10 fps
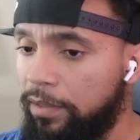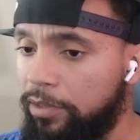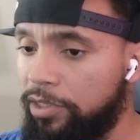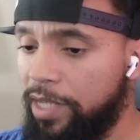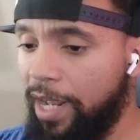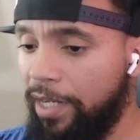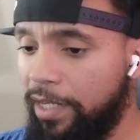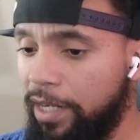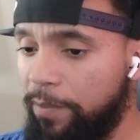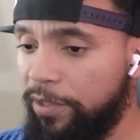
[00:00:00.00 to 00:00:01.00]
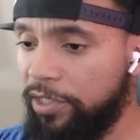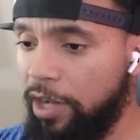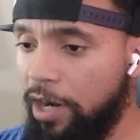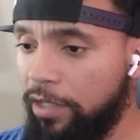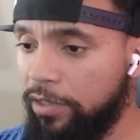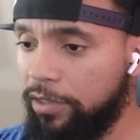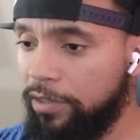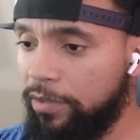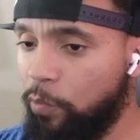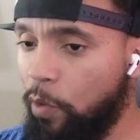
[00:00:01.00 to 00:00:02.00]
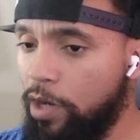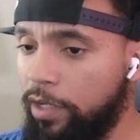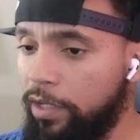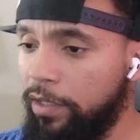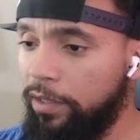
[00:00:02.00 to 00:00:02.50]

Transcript: She gotta get up and start working?